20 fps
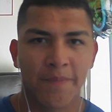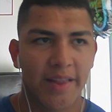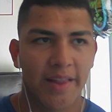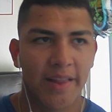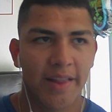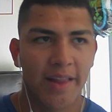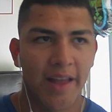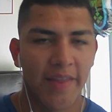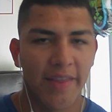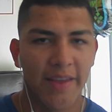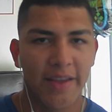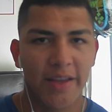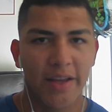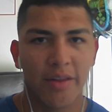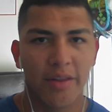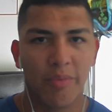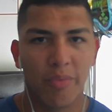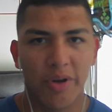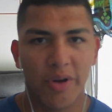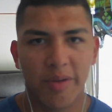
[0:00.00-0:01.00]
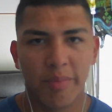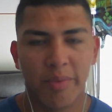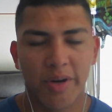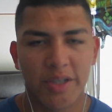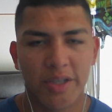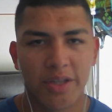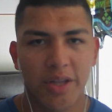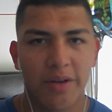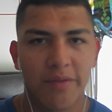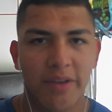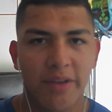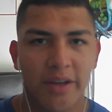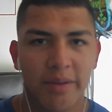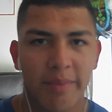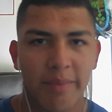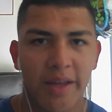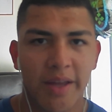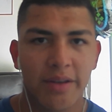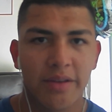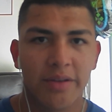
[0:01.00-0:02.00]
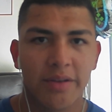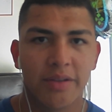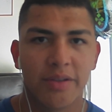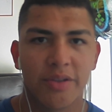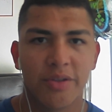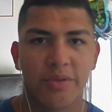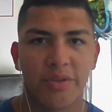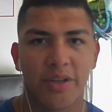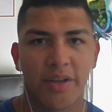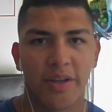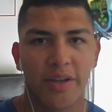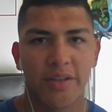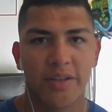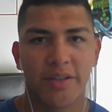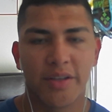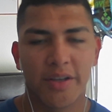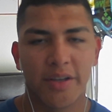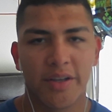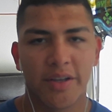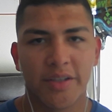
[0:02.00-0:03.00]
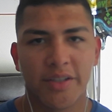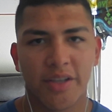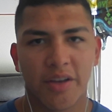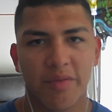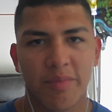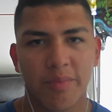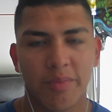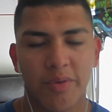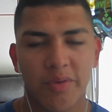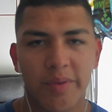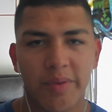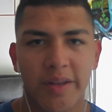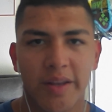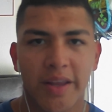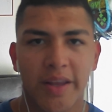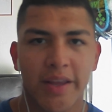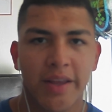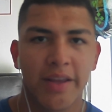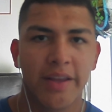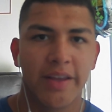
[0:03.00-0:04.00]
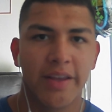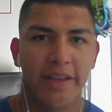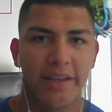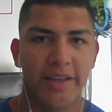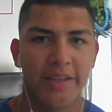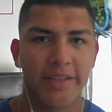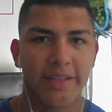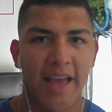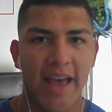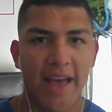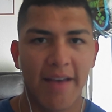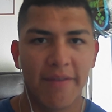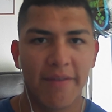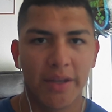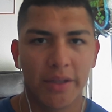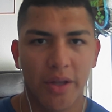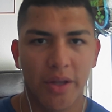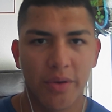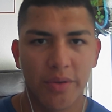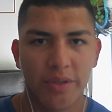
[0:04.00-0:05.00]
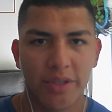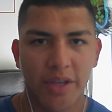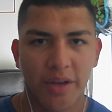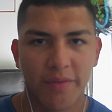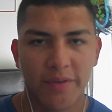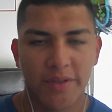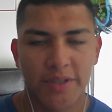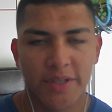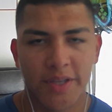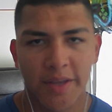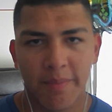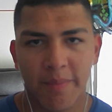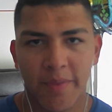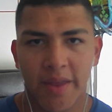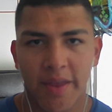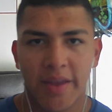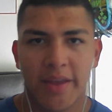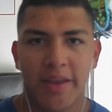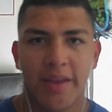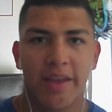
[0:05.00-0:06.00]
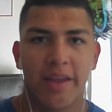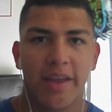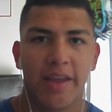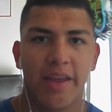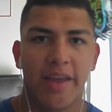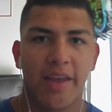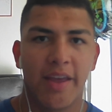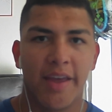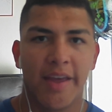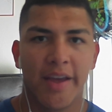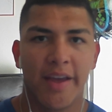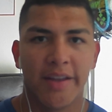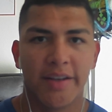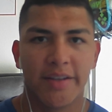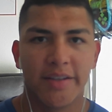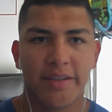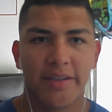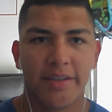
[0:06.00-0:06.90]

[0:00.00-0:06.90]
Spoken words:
I think what brings a lot of young men to self-improvement is having low self-esteem, and